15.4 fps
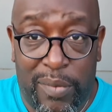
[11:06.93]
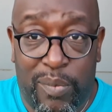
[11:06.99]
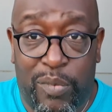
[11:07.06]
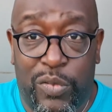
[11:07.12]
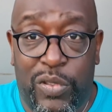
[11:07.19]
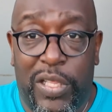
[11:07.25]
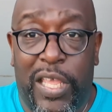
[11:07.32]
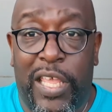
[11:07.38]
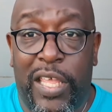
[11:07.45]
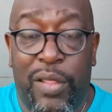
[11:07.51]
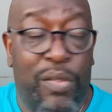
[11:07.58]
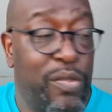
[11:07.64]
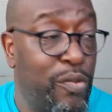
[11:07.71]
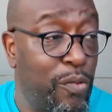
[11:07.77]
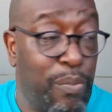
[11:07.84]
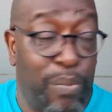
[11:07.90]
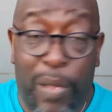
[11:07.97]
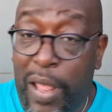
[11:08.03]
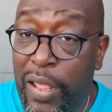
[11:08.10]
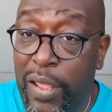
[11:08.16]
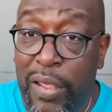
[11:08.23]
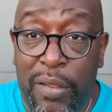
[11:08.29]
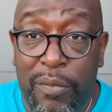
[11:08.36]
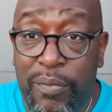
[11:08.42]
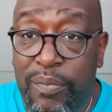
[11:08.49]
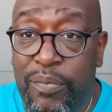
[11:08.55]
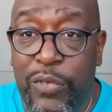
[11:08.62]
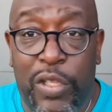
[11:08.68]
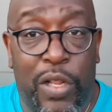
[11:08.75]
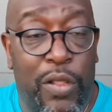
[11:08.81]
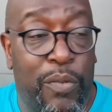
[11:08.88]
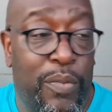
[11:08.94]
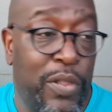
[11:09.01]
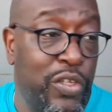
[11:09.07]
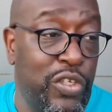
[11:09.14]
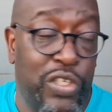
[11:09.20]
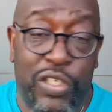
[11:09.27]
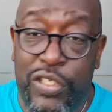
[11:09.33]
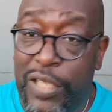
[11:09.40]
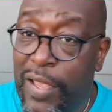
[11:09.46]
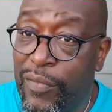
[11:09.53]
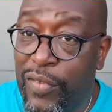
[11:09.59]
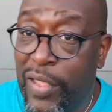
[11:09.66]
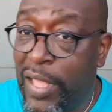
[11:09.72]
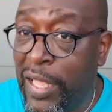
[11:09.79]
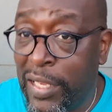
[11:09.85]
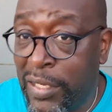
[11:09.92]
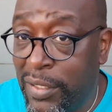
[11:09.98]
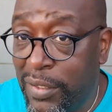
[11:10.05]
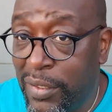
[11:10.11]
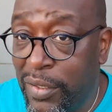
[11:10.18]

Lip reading: And he stood by her, you know, when she shaved her head,